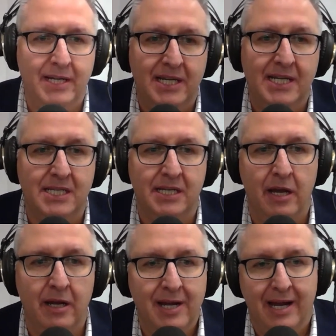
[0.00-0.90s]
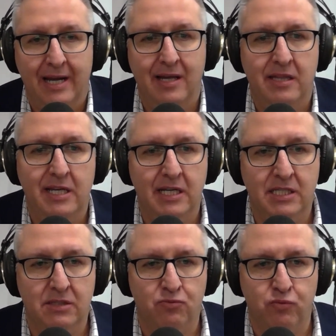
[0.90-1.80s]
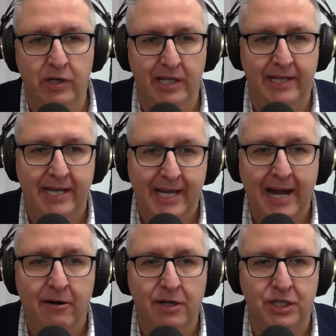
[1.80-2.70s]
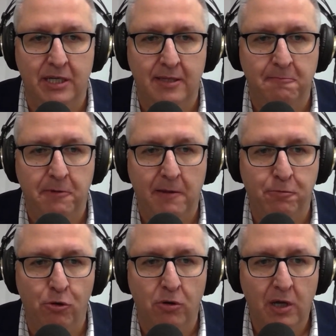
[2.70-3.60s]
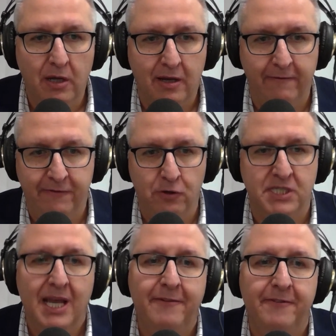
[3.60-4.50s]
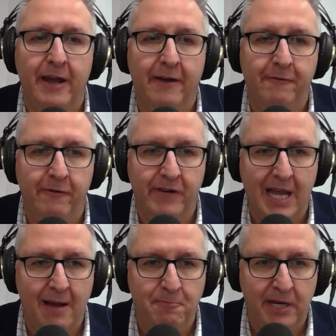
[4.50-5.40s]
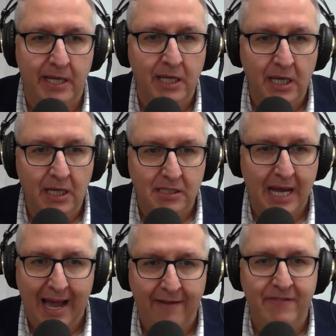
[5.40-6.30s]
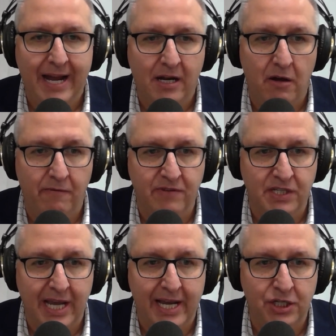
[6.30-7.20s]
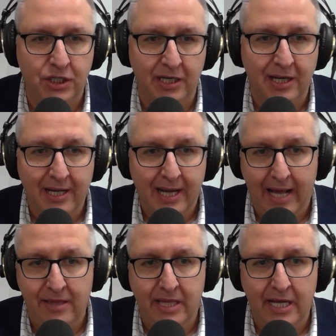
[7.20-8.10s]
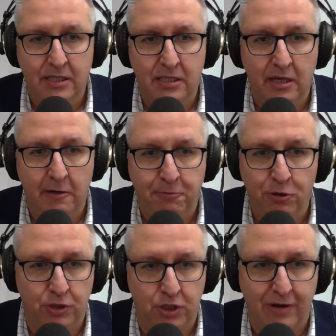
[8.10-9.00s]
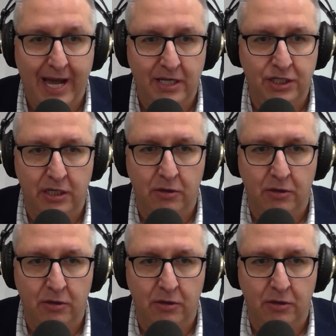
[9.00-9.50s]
years ago. And I think it's really encouraging that people can feel safe enough with a company to have that conversation and then to build strategy